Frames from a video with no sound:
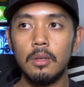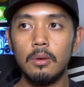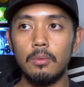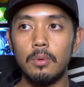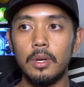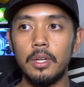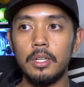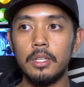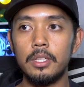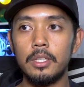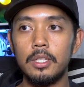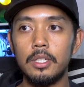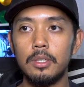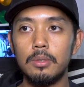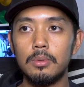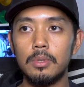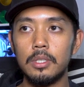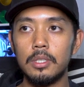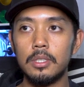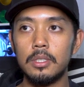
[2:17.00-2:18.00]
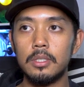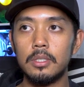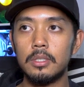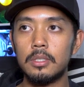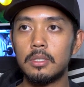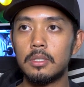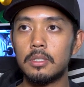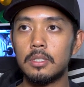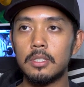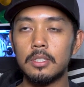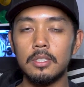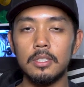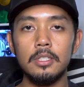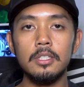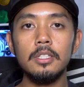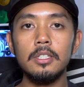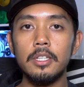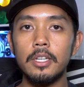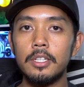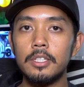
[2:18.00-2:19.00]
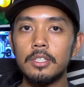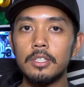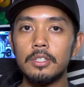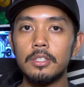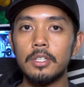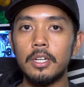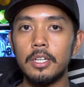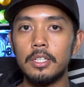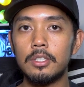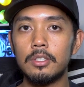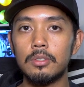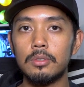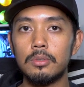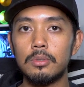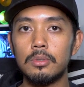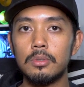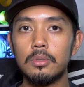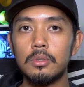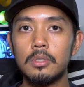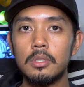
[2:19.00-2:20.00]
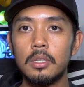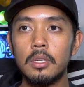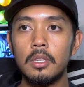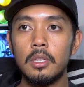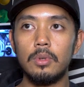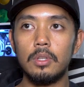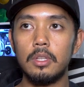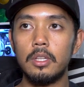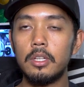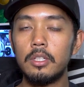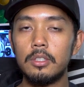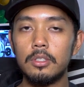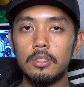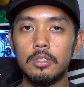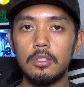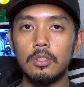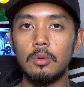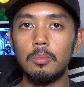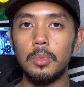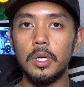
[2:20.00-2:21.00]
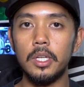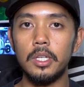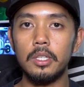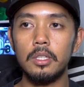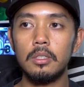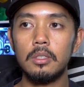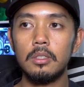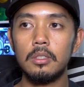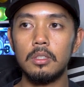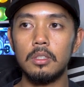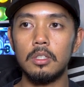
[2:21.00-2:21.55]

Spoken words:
when he was just a teenager in high school with little to no money.